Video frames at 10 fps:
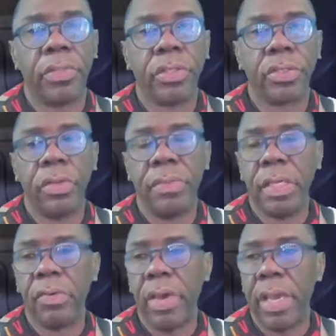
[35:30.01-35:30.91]
which is going to
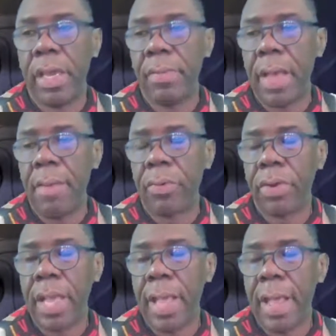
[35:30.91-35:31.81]
be great. I'm
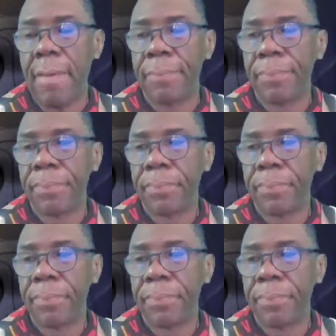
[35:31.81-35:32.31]
going to have